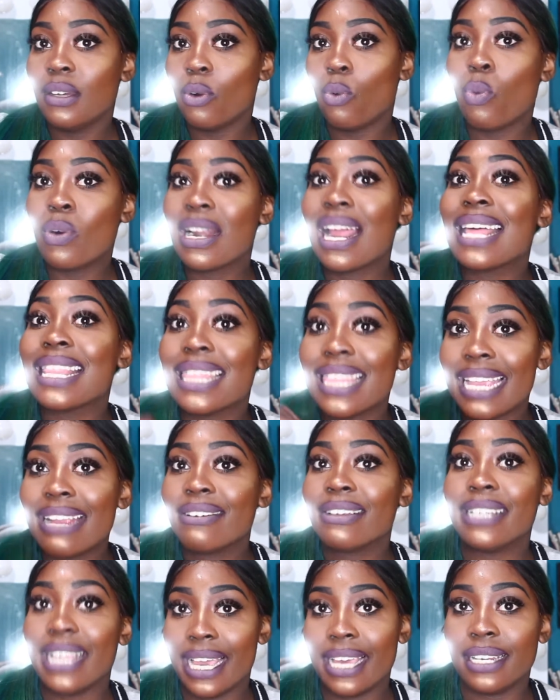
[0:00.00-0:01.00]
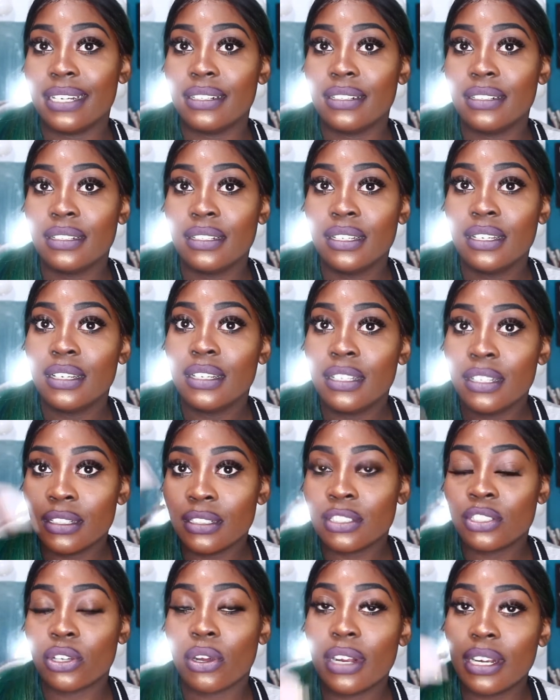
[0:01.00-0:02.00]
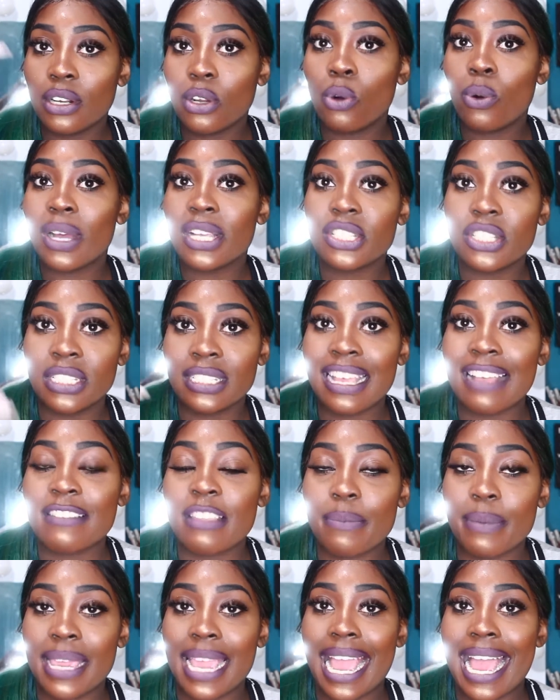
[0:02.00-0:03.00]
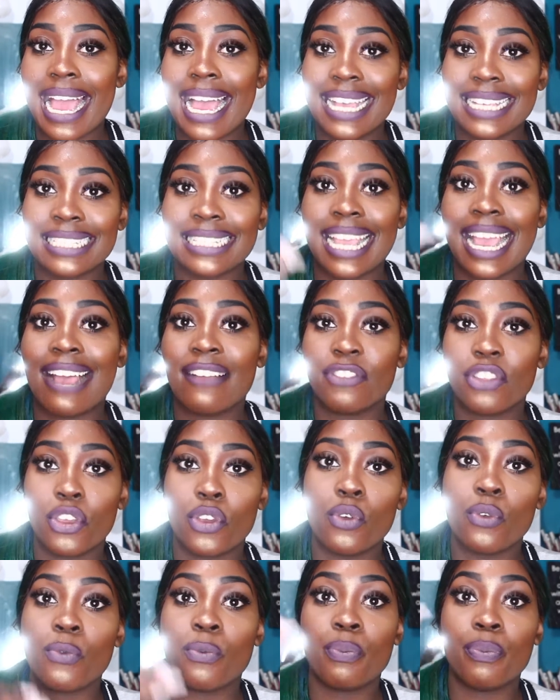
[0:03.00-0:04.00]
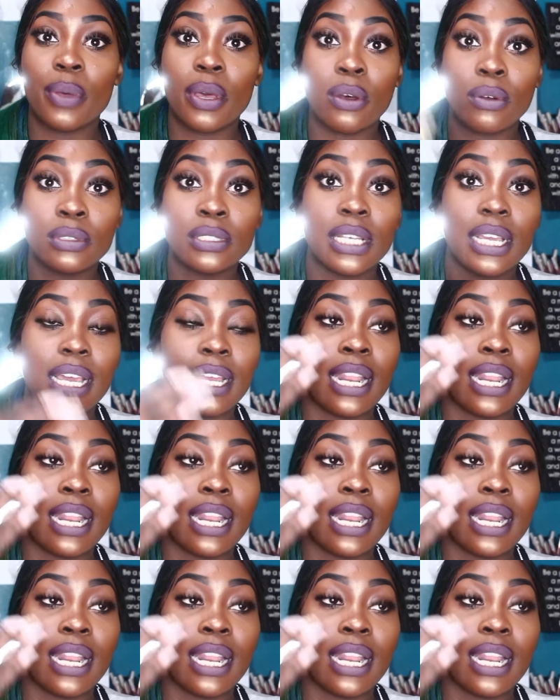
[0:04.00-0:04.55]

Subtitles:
we're not there yet. Certain questions have to be asked after you've built